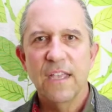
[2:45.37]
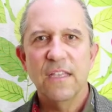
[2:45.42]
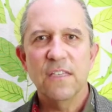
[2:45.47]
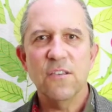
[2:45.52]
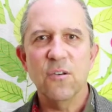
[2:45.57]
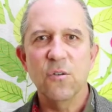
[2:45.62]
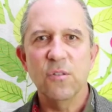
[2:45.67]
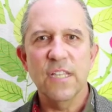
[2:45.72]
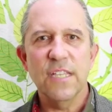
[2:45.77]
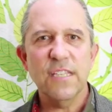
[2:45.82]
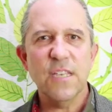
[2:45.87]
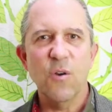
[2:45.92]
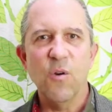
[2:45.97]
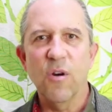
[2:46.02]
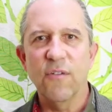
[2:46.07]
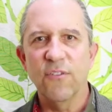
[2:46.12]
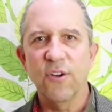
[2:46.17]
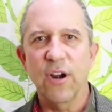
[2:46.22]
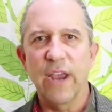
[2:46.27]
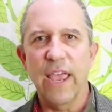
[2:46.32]
So let's
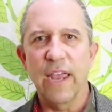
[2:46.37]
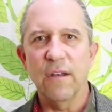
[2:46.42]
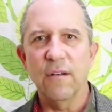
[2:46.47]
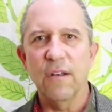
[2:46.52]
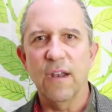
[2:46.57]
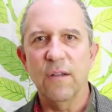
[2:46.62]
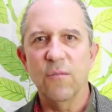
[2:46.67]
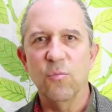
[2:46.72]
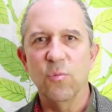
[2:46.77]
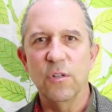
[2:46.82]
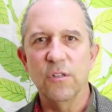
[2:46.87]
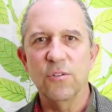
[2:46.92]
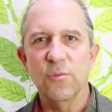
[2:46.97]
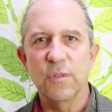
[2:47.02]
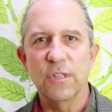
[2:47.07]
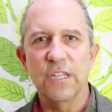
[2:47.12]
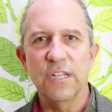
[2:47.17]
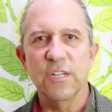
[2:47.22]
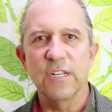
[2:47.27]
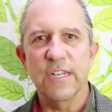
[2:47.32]
go over and we'll
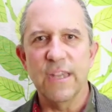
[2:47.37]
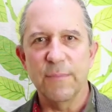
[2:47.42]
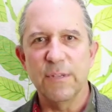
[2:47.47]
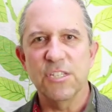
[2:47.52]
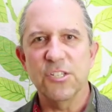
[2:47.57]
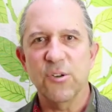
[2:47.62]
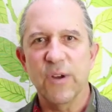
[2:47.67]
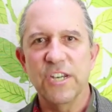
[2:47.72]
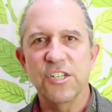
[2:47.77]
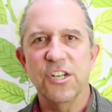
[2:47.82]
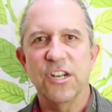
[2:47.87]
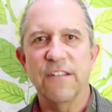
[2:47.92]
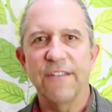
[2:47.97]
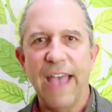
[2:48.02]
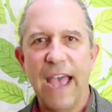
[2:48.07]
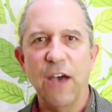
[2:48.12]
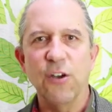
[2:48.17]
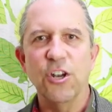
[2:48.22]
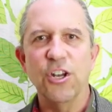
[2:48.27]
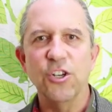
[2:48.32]
do a little demonstration of
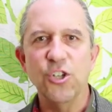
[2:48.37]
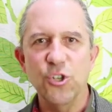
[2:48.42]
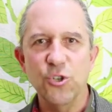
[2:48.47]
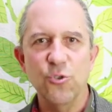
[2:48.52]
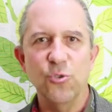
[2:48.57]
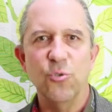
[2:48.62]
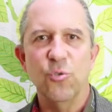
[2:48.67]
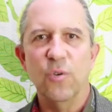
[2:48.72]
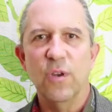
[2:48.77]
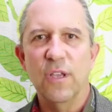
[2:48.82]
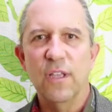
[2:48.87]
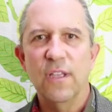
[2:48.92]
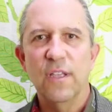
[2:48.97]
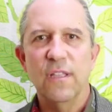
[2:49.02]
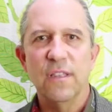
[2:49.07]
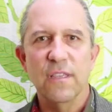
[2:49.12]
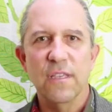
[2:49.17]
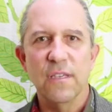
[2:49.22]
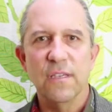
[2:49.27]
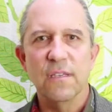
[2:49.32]
how to do
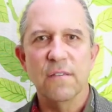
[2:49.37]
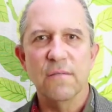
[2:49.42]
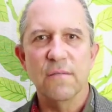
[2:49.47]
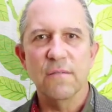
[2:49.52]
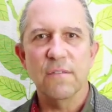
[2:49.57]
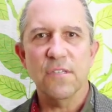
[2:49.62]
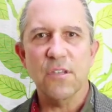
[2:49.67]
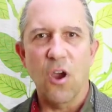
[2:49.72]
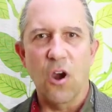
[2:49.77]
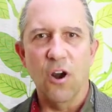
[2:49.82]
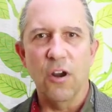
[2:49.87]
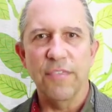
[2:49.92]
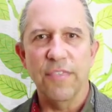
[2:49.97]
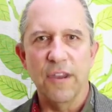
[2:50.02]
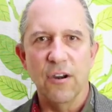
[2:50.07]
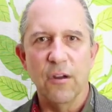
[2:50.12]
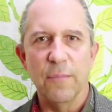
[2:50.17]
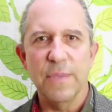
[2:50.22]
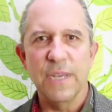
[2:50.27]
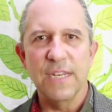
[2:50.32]
the scar
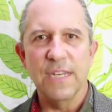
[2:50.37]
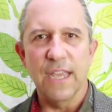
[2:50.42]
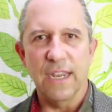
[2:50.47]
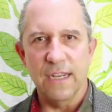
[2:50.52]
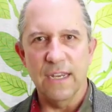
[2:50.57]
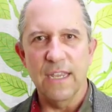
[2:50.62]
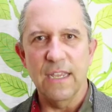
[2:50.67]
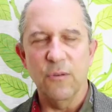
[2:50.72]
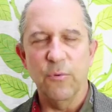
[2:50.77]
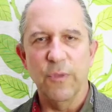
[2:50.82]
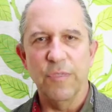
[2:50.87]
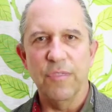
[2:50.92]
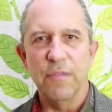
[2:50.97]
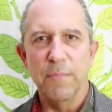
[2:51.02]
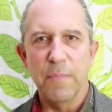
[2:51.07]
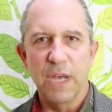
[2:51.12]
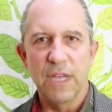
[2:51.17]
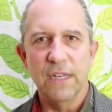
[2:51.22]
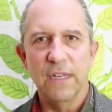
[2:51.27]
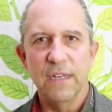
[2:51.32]
therapy technique with
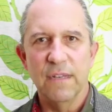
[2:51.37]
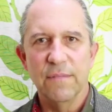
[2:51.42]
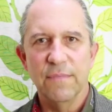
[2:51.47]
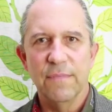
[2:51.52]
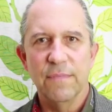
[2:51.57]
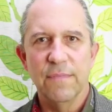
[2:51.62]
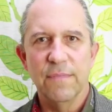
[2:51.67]
the mud.